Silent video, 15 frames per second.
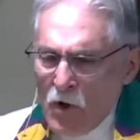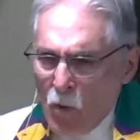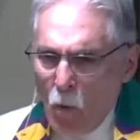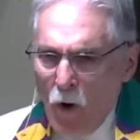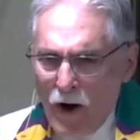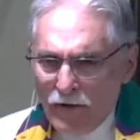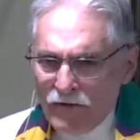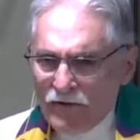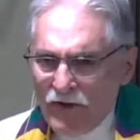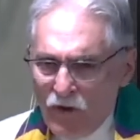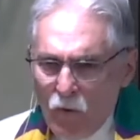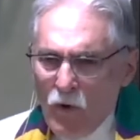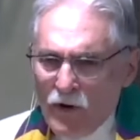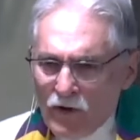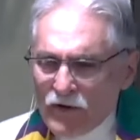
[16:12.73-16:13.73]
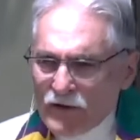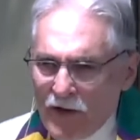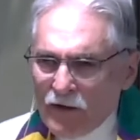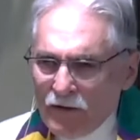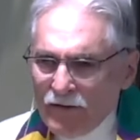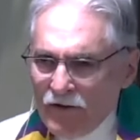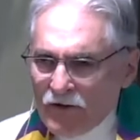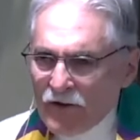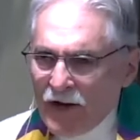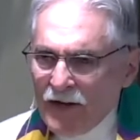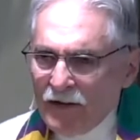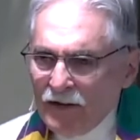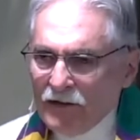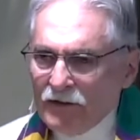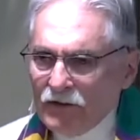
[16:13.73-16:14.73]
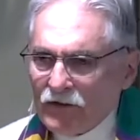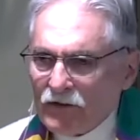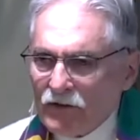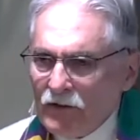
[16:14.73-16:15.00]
Why do they want us out of these islands?